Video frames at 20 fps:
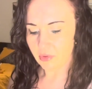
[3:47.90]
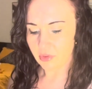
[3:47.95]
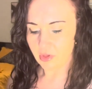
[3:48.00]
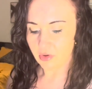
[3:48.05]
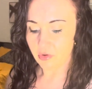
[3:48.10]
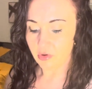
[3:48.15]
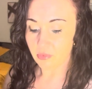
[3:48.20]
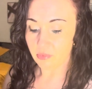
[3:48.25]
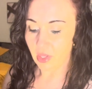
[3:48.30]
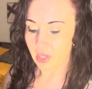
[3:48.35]
the
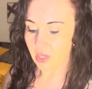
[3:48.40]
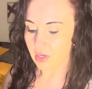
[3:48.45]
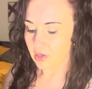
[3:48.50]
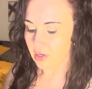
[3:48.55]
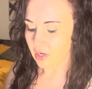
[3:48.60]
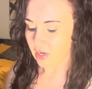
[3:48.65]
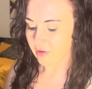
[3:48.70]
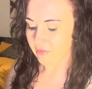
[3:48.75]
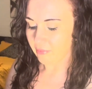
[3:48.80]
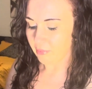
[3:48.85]
group. They
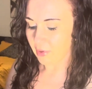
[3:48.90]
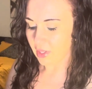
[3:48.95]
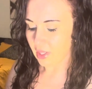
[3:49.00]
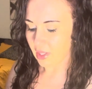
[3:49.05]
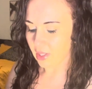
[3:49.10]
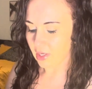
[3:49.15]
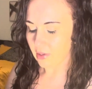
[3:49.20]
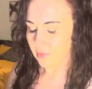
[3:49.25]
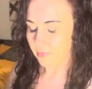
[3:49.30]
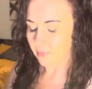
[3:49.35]
could have
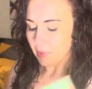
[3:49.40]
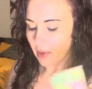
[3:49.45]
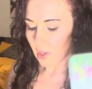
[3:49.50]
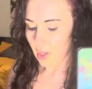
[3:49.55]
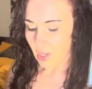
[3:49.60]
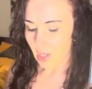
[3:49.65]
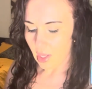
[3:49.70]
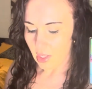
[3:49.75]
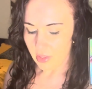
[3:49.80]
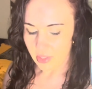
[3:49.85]
been.
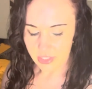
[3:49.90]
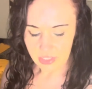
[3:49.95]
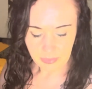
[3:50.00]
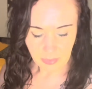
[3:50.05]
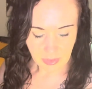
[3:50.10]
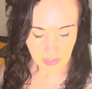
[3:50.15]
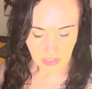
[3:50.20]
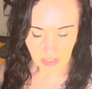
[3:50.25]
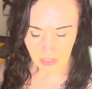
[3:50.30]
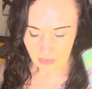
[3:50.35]
This
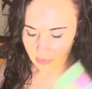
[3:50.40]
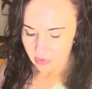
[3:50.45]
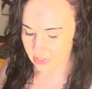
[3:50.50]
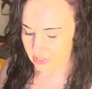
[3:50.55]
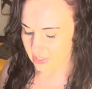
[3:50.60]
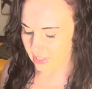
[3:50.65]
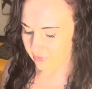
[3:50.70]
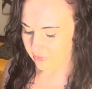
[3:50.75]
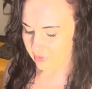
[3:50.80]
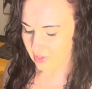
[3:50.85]
person was
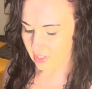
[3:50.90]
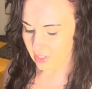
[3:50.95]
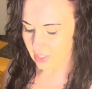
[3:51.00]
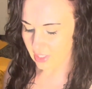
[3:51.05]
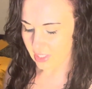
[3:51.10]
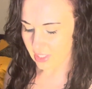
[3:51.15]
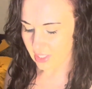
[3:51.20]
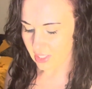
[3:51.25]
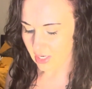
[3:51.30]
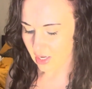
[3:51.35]

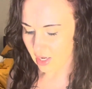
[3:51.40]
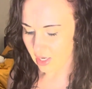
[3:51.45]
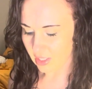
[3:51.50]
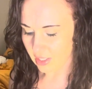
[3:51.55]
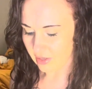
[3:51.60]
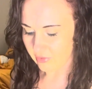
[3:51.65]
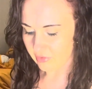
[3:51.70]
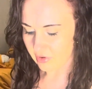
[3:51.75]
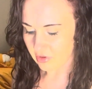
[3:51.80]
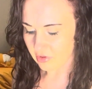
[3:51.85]
definitely not
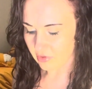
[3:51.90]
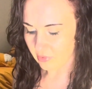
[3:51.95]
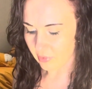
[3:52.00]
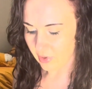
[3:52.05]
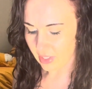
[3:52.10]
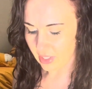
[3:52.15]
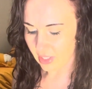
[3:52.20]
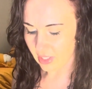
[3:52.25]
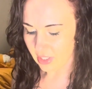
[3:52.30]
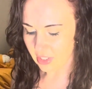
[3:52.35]
giving you the
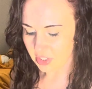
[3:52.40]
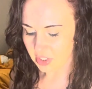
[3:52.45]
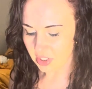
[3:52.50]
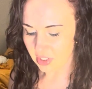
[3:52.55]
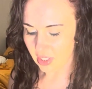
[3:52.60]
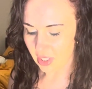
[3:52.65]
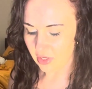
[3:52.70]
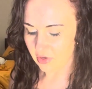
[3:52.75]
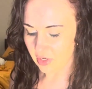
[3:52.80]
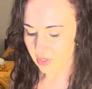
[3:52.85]
recognition
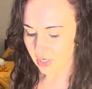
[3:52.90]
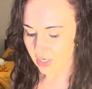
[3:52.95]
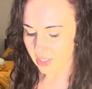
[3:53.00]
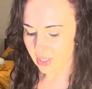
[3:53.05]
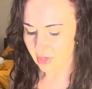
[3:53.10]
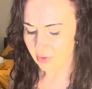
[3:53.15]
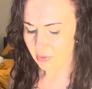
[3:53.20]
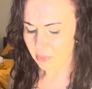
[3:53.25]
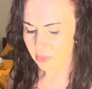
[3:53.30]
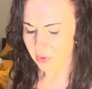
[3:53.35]
that you needed.
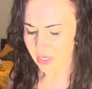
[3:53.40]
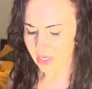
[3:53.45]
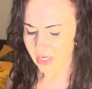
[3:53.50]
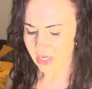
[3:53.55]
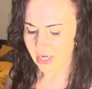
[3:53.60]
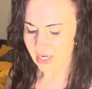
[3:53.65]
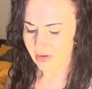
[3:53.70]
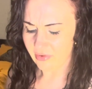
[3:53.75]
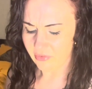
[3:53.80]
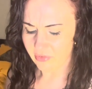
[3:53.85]
They were pretty
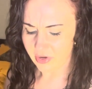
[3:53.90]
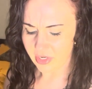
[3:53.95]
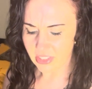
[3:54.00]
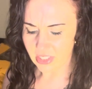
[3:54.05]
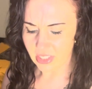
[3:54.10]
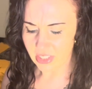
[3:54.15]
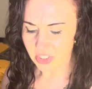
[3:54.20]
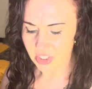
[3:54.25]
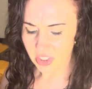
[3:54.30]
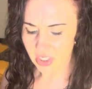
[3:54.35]
needy for
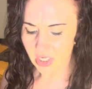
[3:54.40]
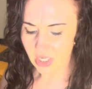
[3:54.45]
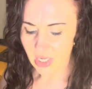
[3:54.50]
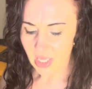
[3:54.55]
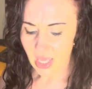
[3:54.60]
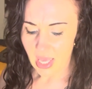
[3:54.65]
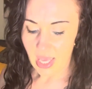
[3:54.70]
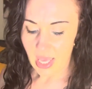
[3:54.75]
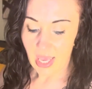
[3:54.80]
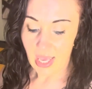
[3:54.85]
attention,
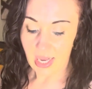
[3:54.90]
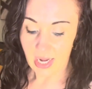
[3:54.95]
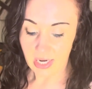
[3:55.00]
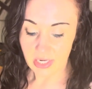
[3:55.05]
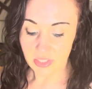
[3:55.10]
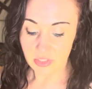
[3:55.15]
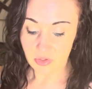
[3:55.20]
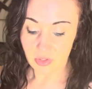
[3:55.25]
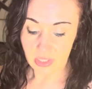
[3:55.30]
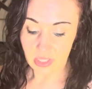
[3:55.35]
and I
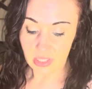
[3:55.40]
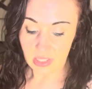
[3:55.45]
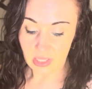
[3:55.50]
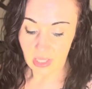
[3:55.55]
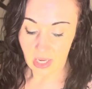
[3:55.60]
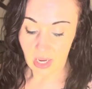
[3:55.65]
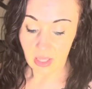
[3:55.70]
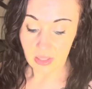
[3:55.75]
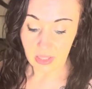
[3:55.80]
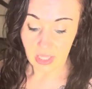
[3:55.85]
do get that
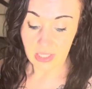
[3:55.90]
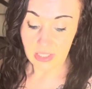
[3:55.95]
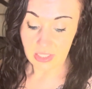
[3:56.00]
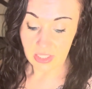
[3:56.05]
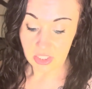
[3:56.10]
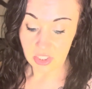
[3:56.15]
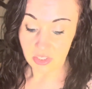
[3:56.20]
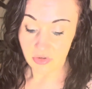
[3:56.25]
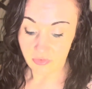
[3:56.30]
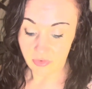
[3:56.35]
they got that
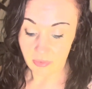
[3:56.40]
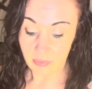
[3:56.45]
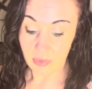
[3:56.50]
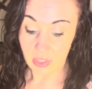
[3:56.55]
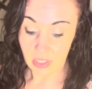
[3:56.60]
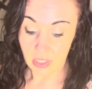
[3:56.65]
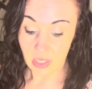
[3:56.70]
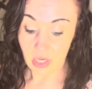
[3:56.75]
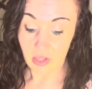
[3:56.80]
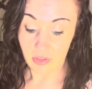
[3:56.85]
attention from
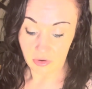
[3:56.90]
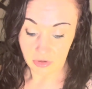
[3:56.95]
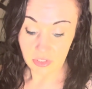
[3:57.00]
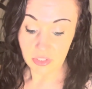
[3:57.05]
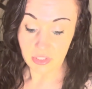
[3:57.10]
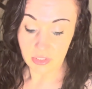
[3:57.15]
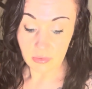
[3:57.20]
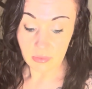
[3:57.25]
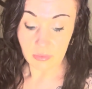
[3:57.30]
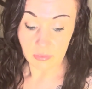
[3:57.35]
others.